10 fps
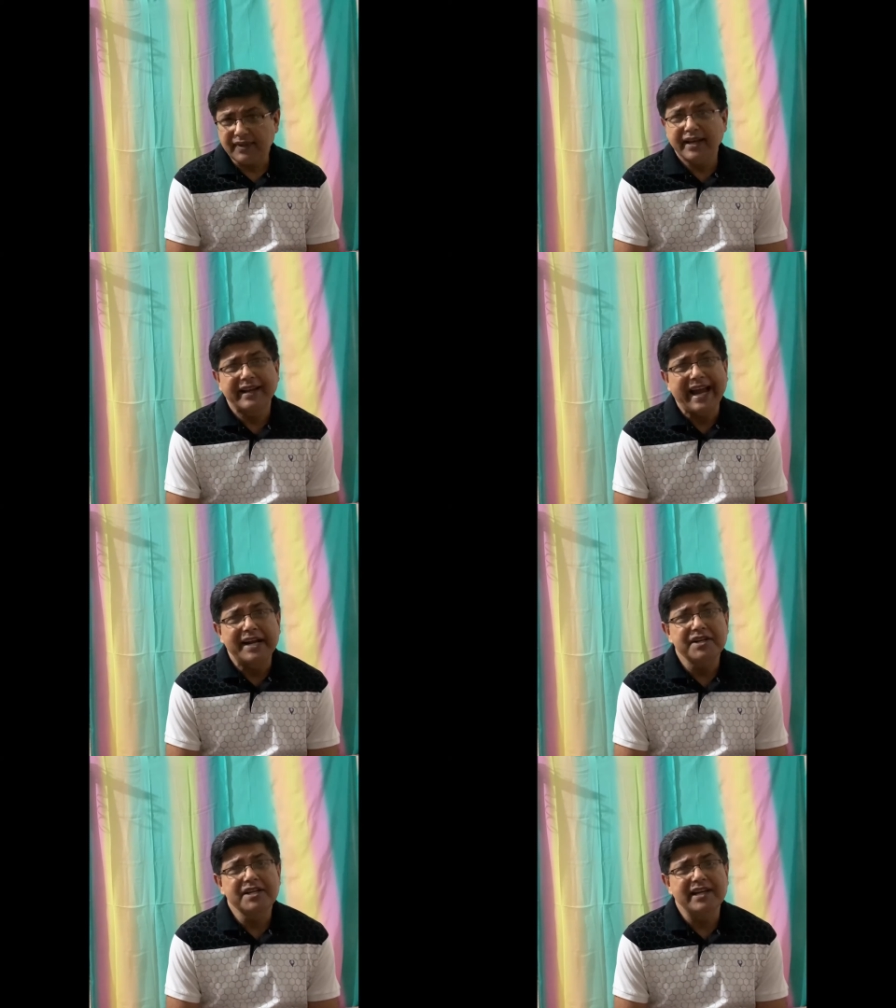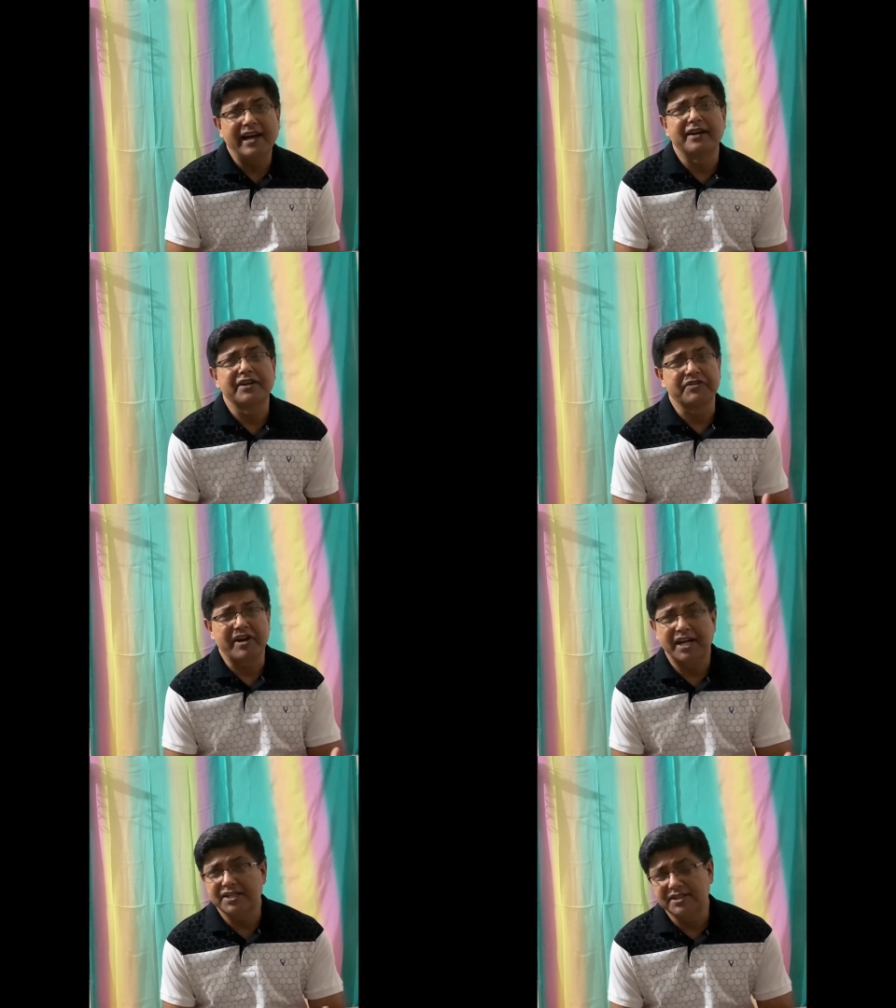candy and a
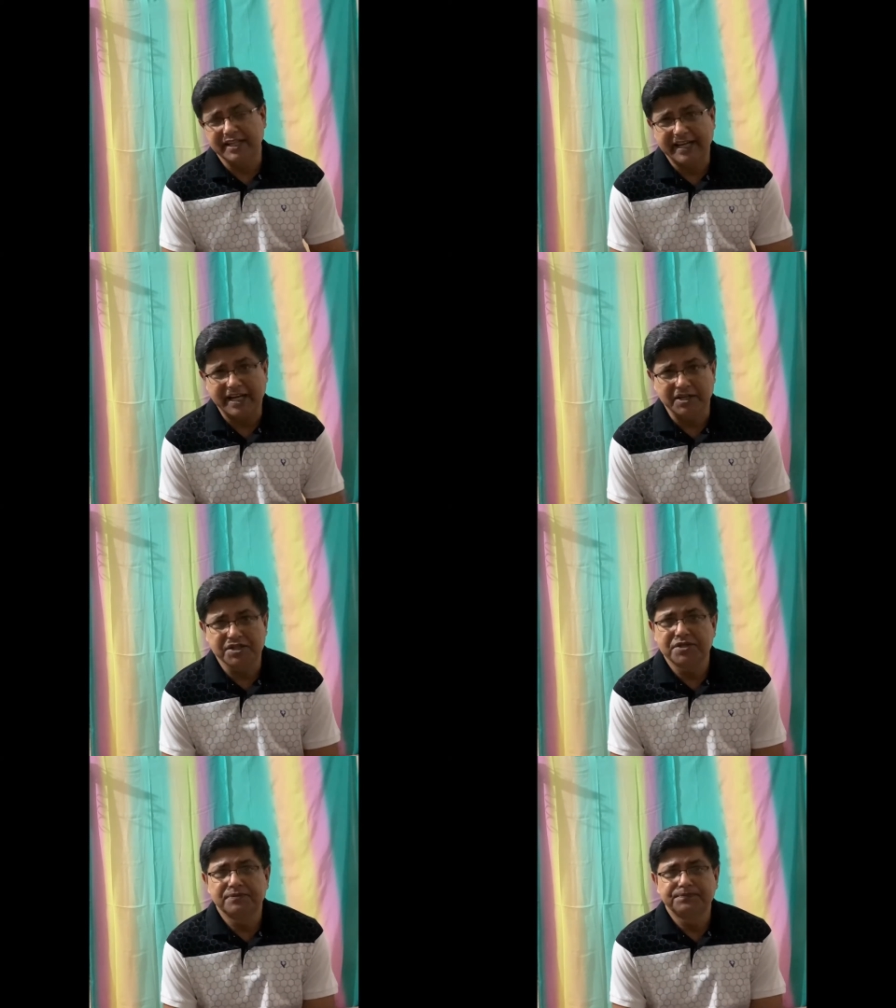ride in the carriage.